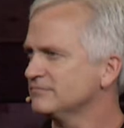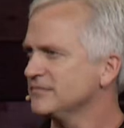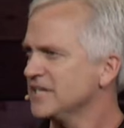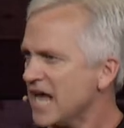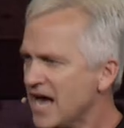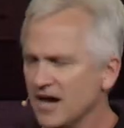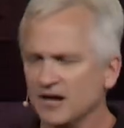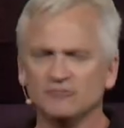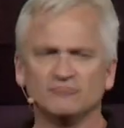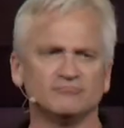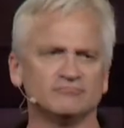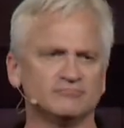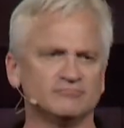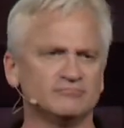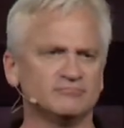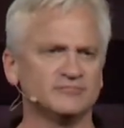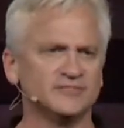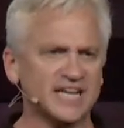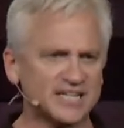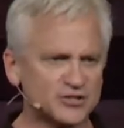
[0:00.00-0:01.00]
Yeah,
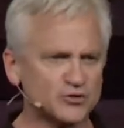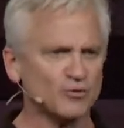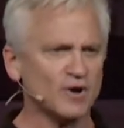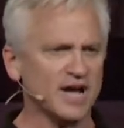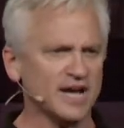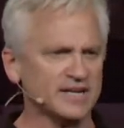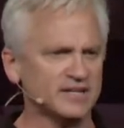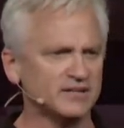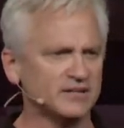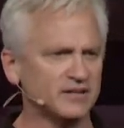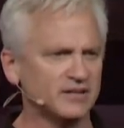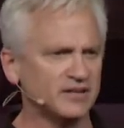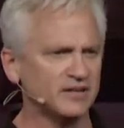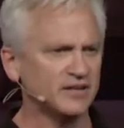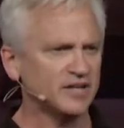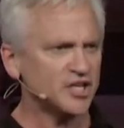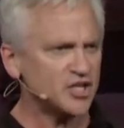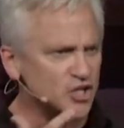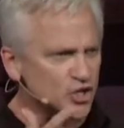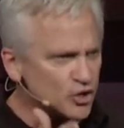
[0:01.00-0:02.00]
that's right.
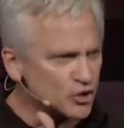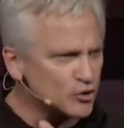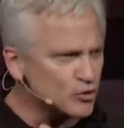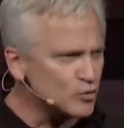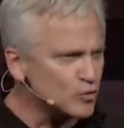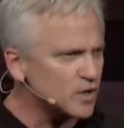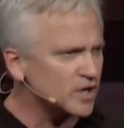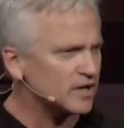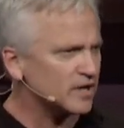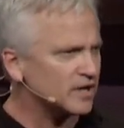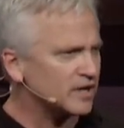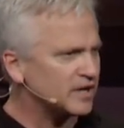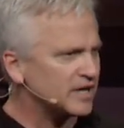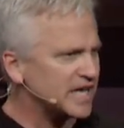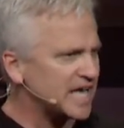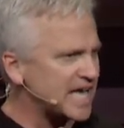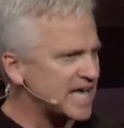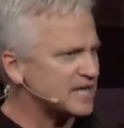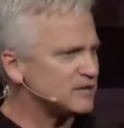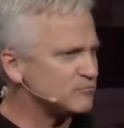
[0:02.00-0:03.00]
You
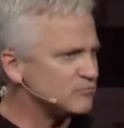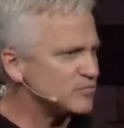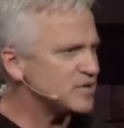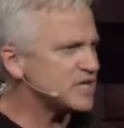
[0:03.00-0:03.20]
and